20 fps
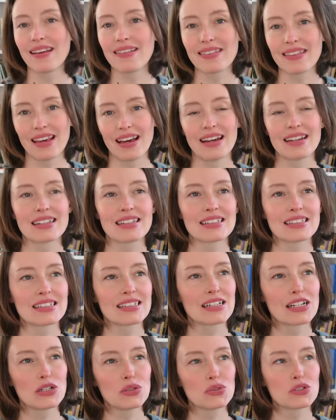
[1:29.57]
and yeah, it
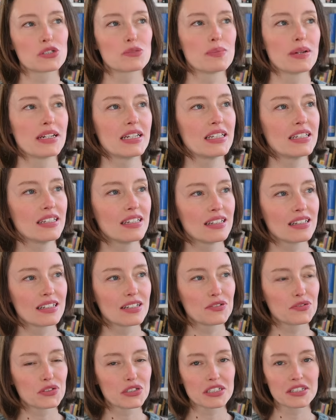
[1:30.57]
includes many
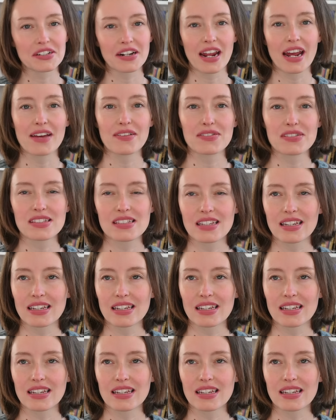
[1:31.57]
different crafts.